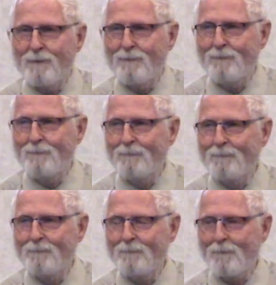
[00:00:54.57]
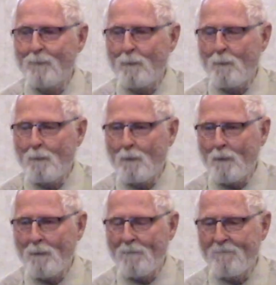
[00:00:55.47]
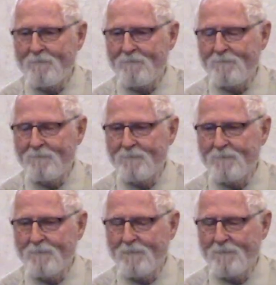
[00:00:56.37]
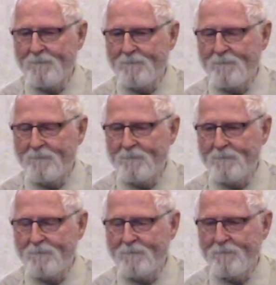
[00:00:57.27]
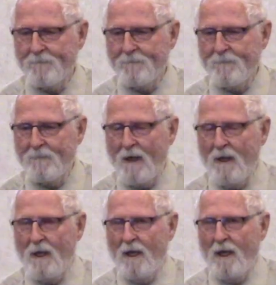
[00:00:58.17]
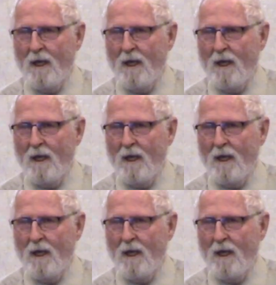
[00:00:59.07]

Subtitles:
Nothing is said.